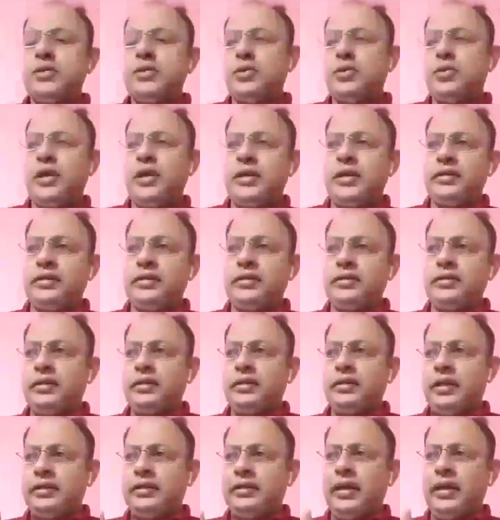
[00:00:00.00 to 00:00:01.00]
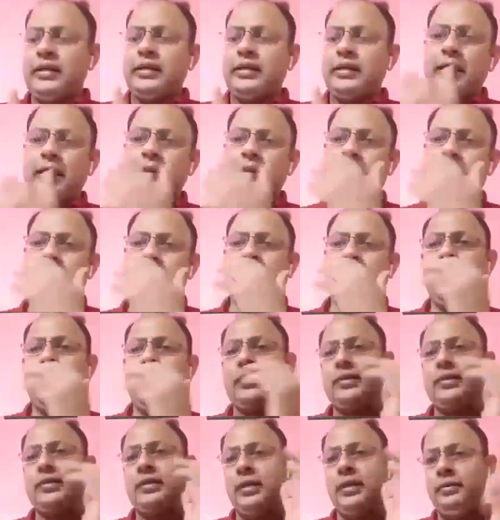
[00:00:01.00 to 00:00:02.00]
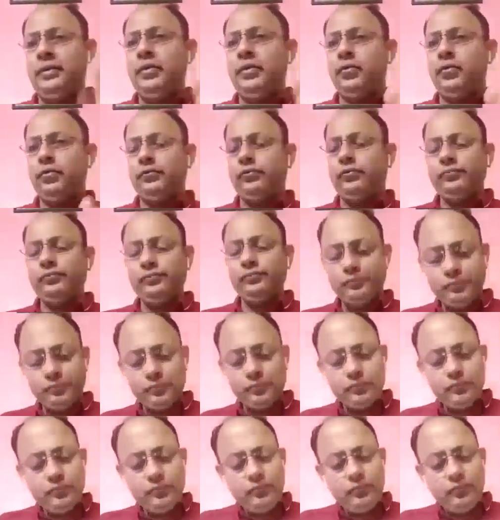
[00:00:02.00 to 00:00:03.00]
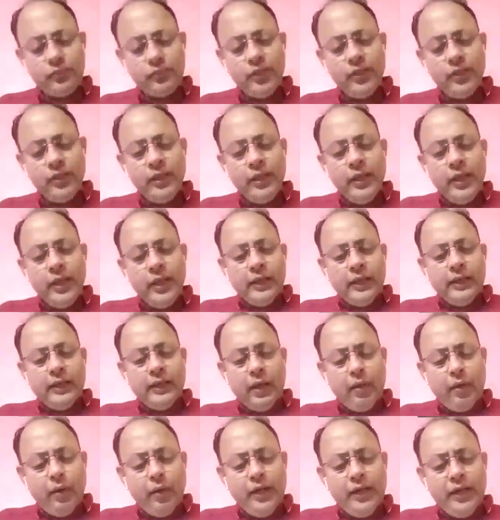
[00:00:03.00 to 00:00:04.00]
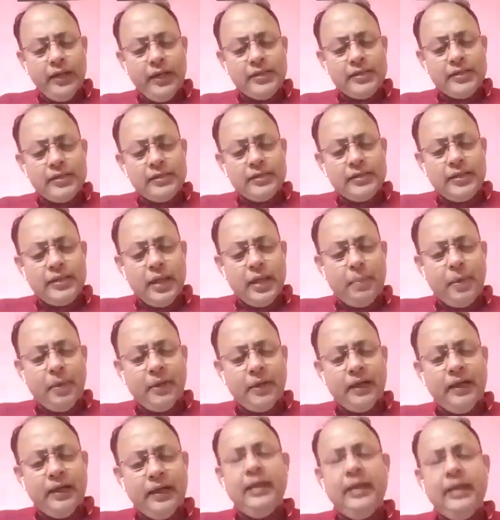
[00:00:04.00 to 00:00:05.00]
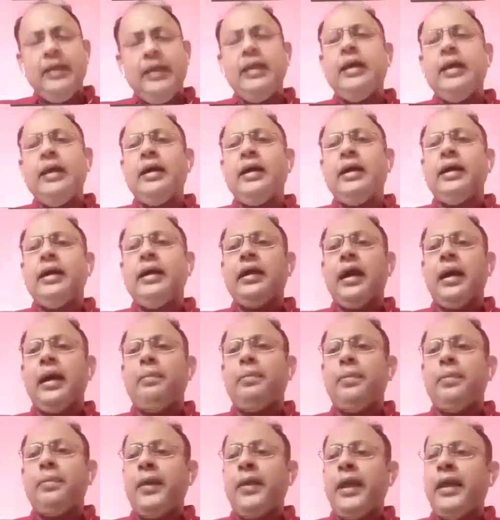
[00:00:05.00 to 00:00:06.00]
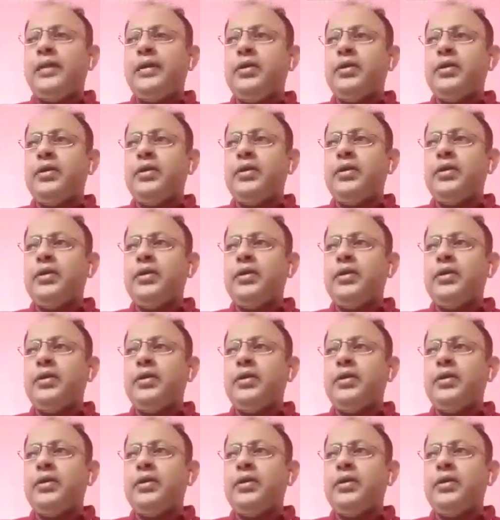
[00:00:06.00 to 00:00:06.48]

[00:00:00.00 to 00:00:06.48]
can be ensured, and that can generate revenue. And nowadays, Japan and India have planned